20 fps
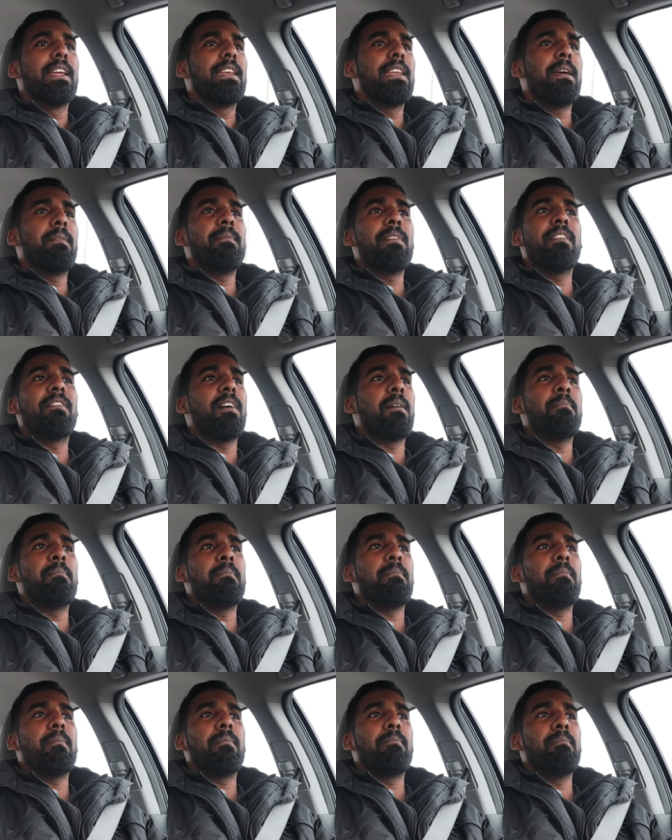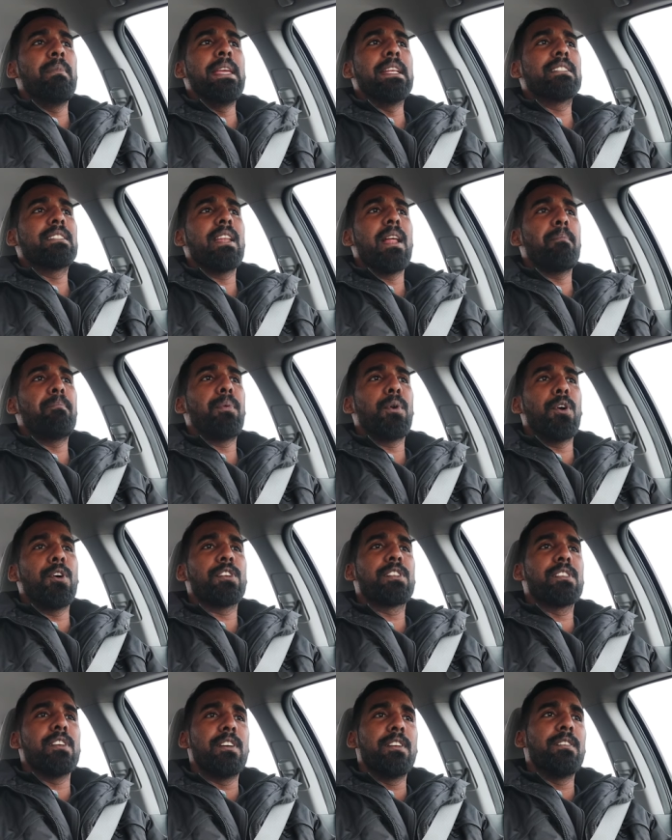They've never met in a
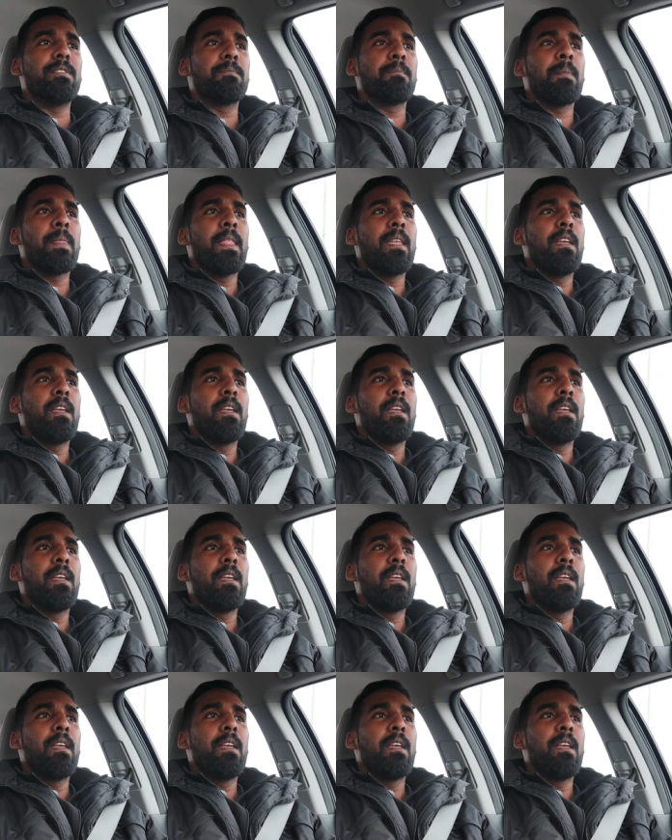person,